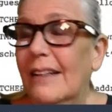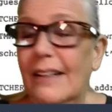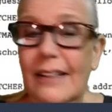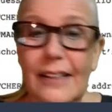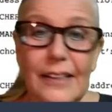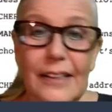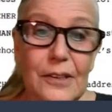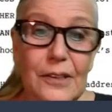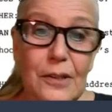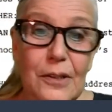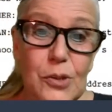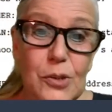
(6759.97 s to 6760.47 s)

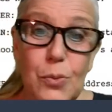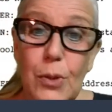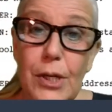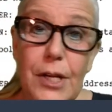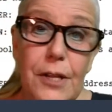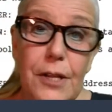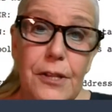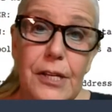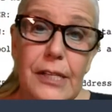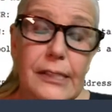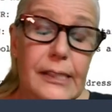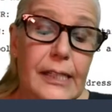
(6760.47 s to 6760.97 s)
you know, it's one
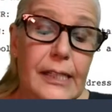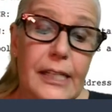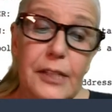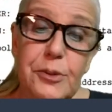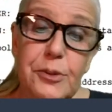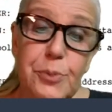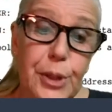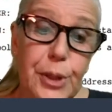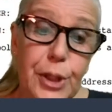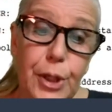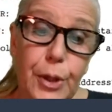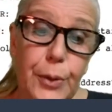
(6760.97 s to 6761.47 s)
of the things that
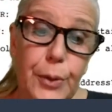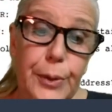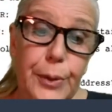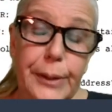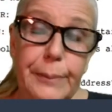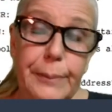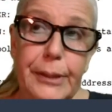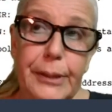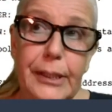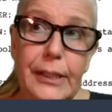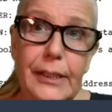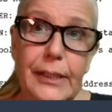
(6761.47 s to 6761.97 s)
keeps me
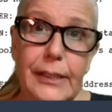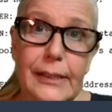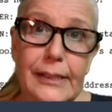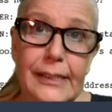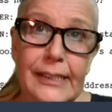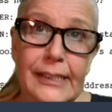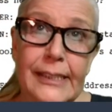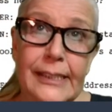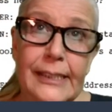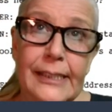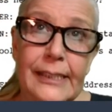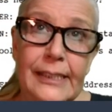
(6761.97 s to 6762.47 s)
going
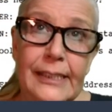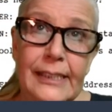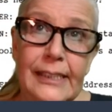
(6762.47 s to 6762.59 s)
because